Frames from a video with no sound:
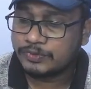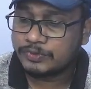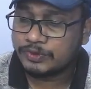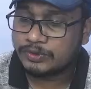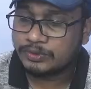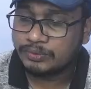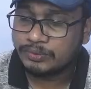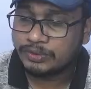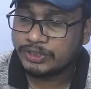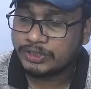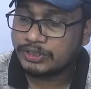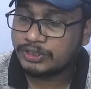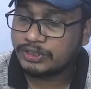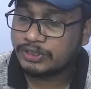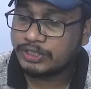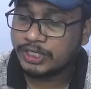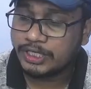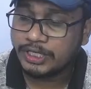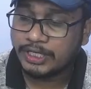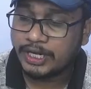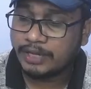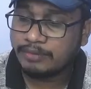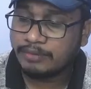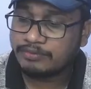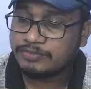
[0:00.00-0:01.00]
with three
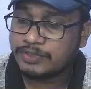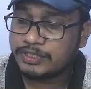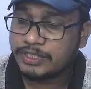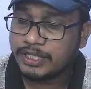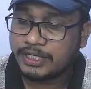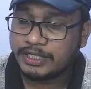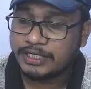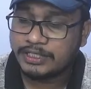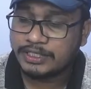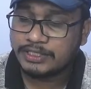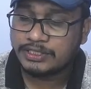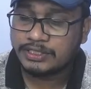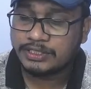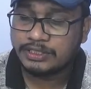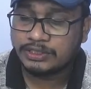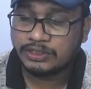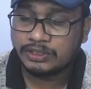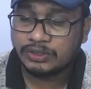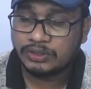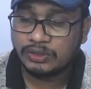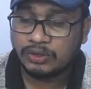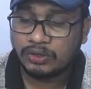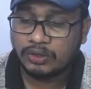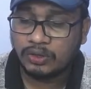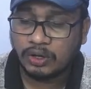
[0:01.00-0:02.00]
names, that is
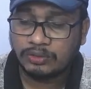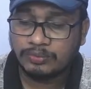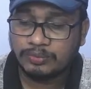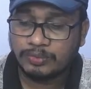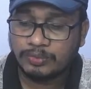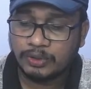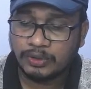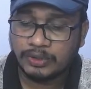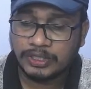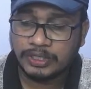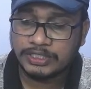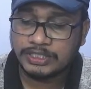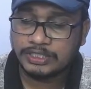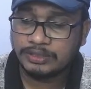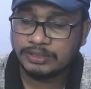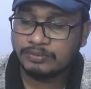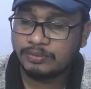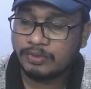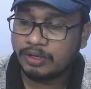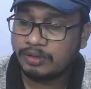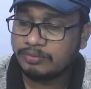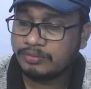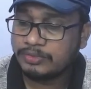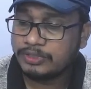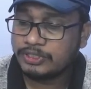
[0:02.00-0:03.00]
your non-progressive
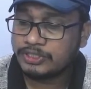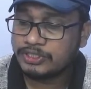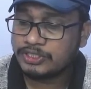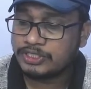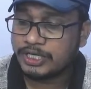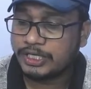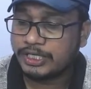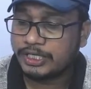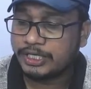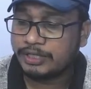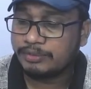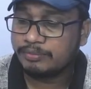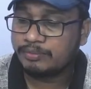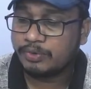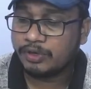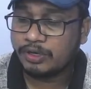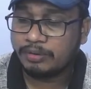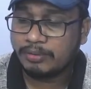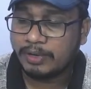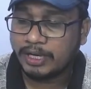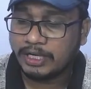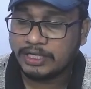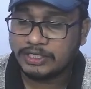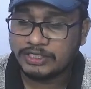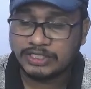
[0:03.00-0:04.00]
verb, stative verb,
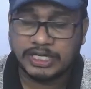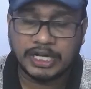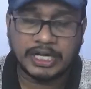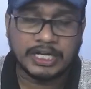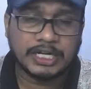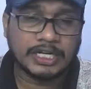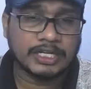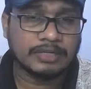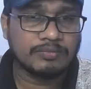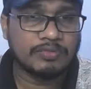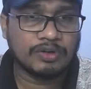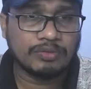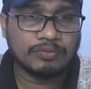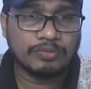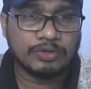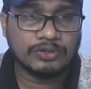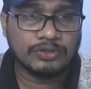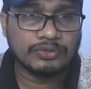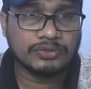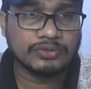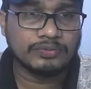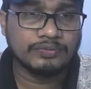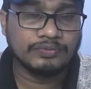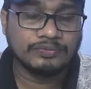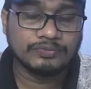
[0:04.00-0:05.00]
and static verb
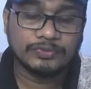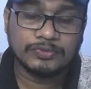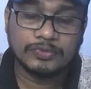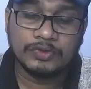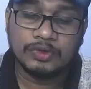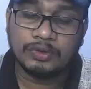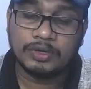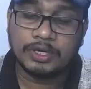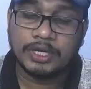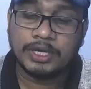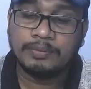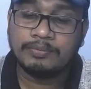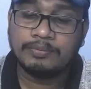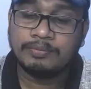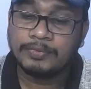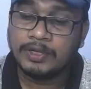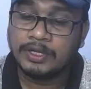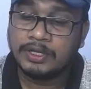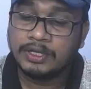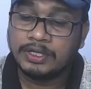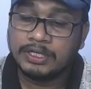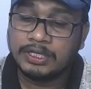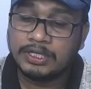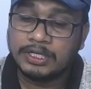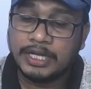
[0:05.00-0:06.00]
also. Okay,
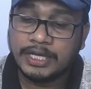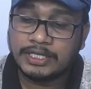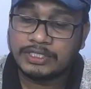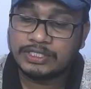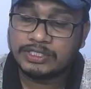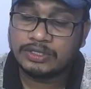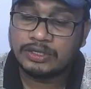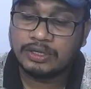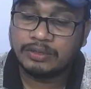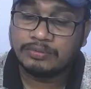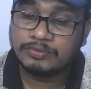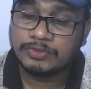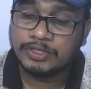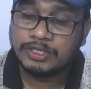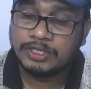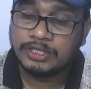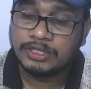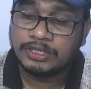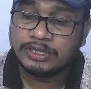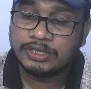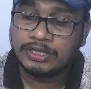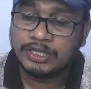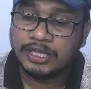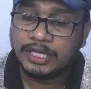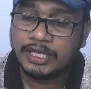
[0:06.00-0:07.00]
next come,
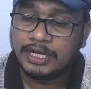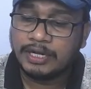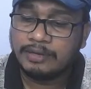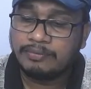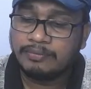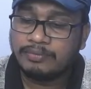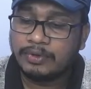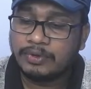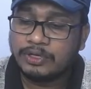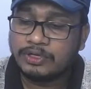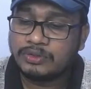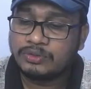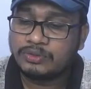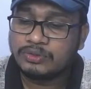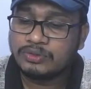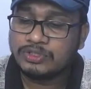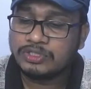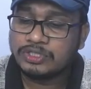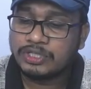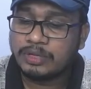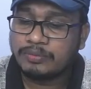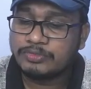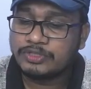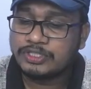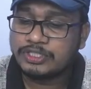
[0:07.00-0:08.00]
they refer to
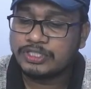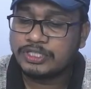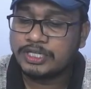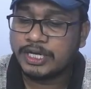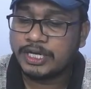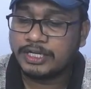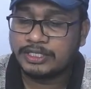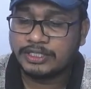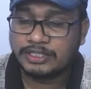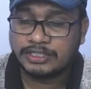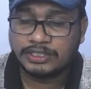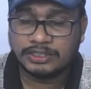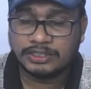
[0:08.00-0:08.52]
some state.